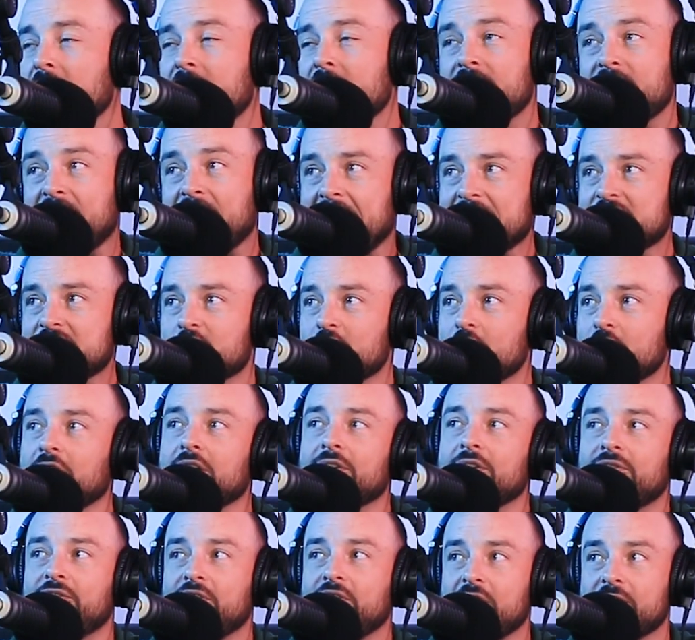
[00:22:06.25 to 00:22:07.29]
that's you're going
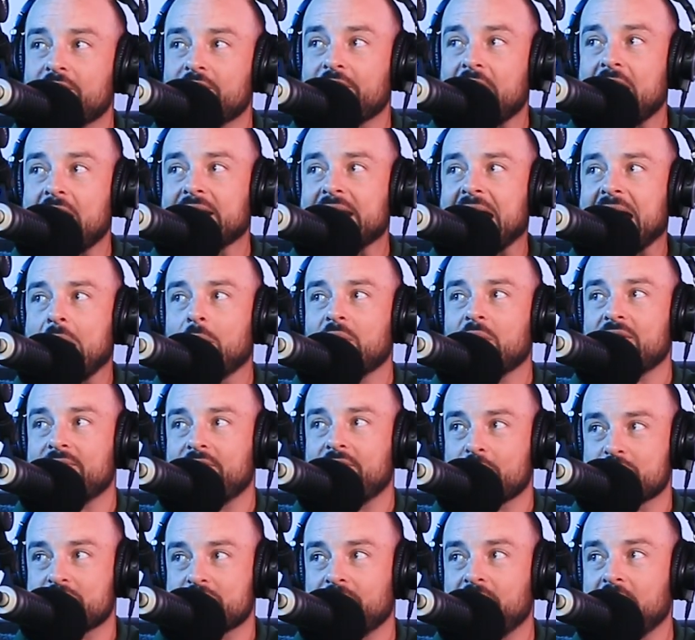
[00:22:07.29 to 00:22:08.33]
to find out if
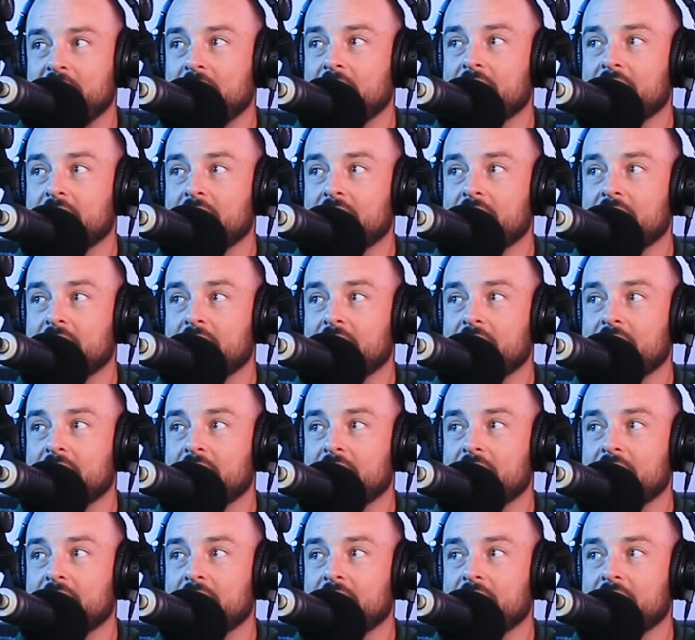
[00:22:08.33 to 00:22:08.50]
there's